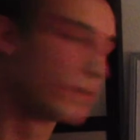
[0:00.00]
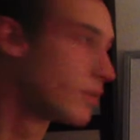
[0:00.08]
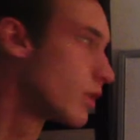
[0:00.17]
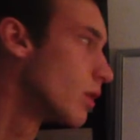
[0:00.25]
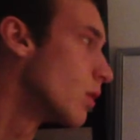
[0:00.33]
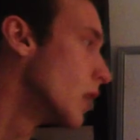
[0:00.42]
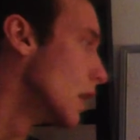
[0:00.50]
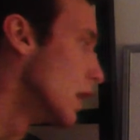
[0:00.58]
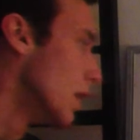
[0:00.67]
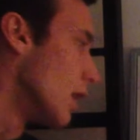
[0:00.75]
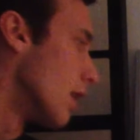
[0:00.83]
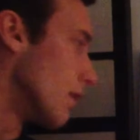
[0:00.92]
So,
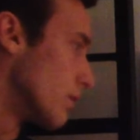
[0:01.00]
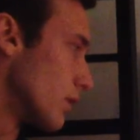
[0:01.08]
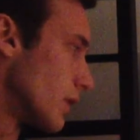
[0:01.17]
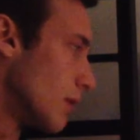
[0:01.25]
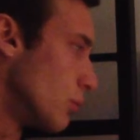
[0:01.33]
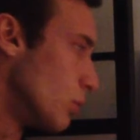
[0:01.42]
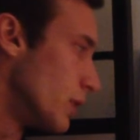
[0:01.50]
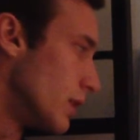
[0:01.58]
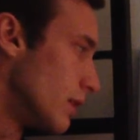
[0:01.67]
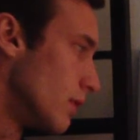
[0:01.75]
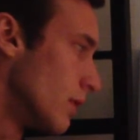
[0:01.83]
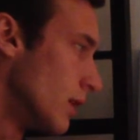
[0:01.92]
uh, for example, we have